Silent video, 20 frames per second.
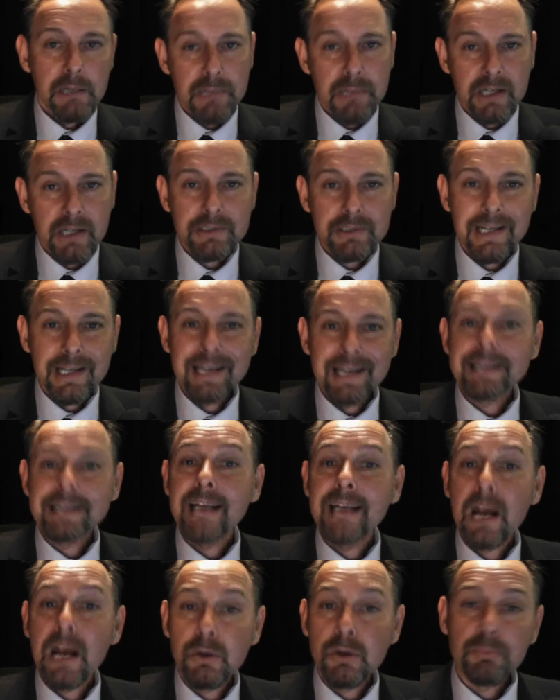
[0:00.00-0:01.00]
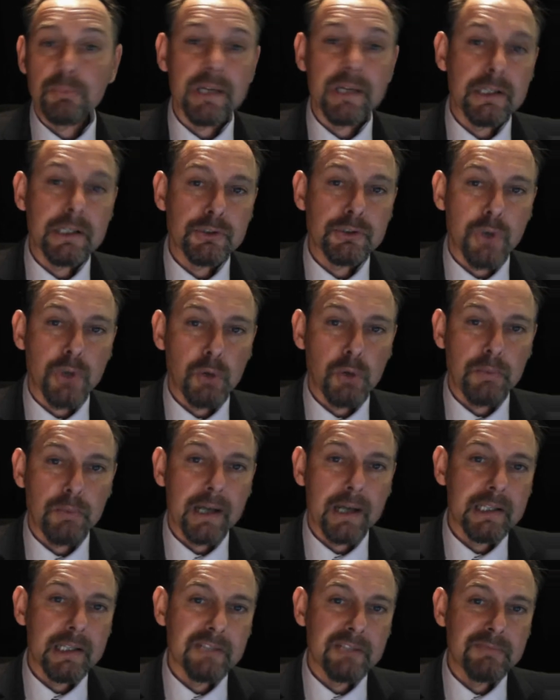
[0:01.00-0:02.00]
because it cannot be controlled
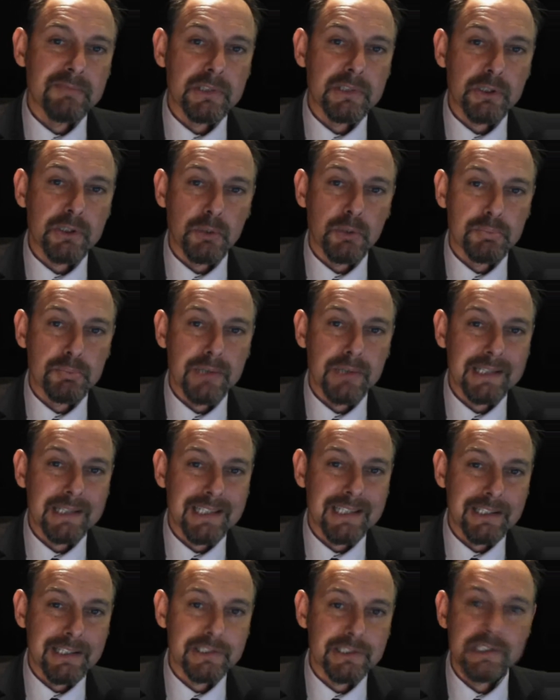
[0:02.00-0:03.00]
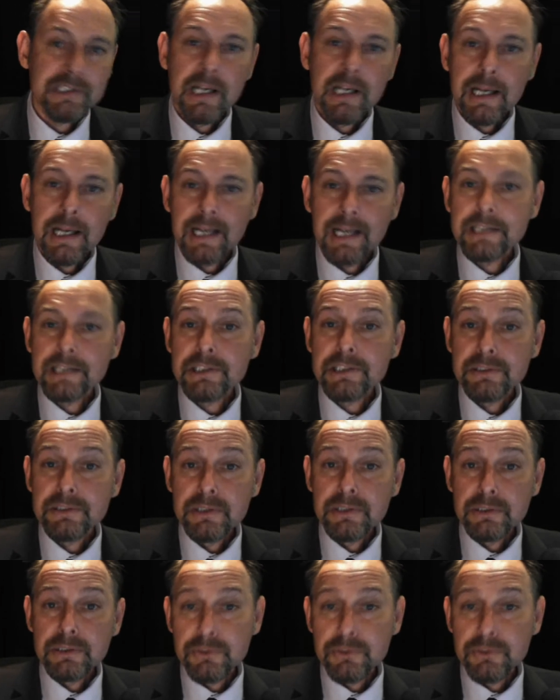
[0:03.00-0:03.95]
by governments or presidents. It's